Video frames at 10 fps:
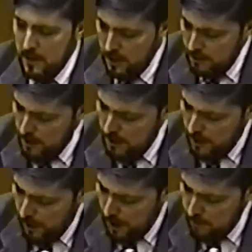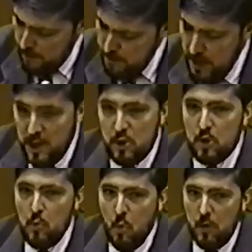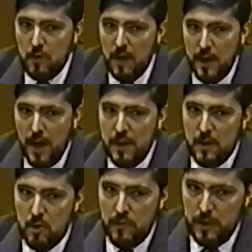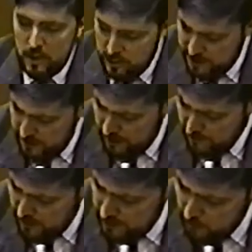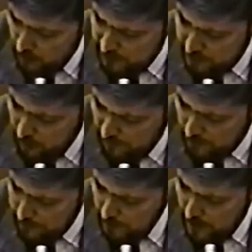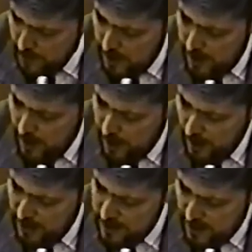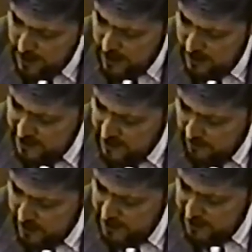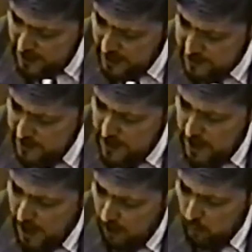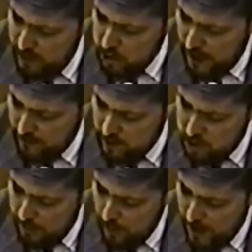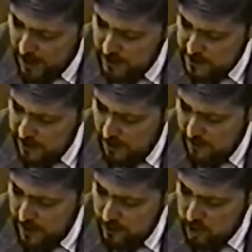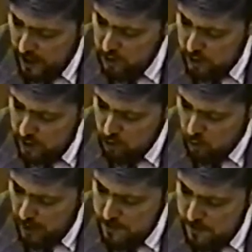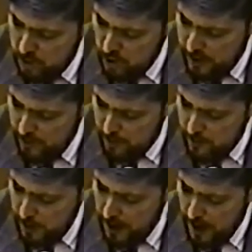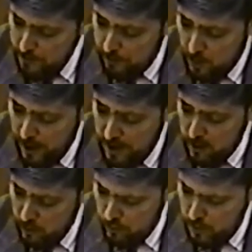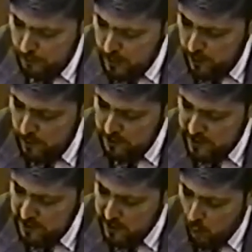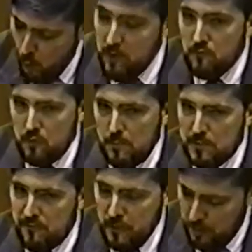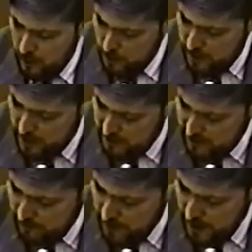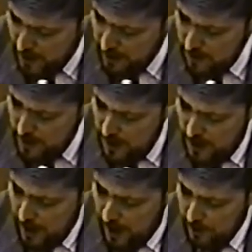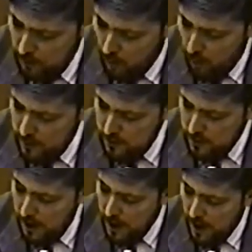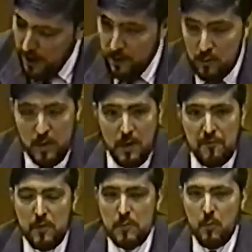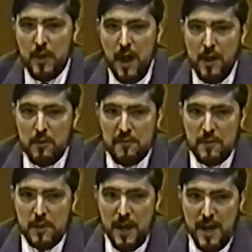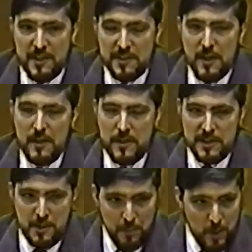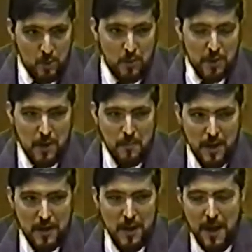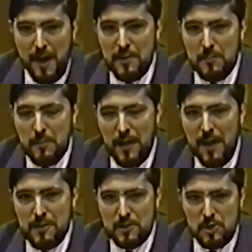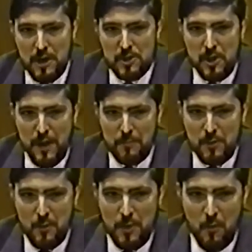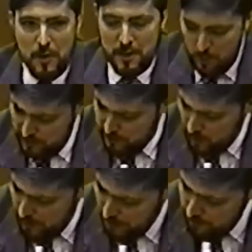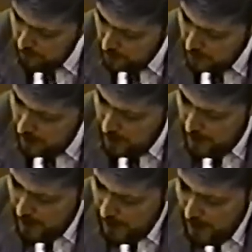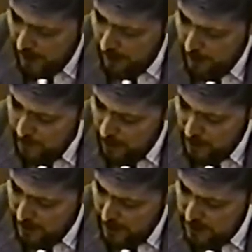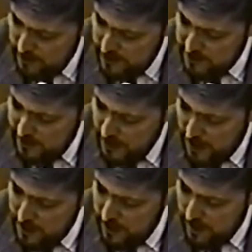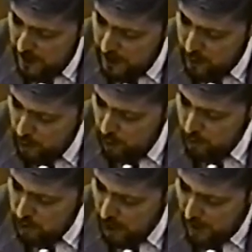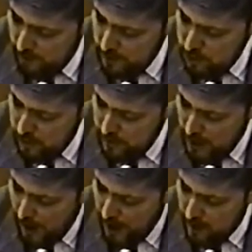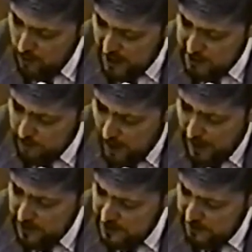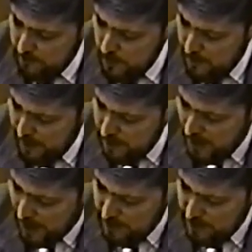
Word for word: the um, meeting to order and had no religious significance whatsoever. Uh, in 1976, uh, we challenged the practice of a judge in Detroit, Michigan, permitting a prayer group to use his courtrooms for prayer meetings every day. Uh, the lawyer uh, hired for the, we hired for the case disappeared with our money, and the, and the judge kept doing what he was doing. Uh, American atheists in 1982 challenged the IRS practice of permitting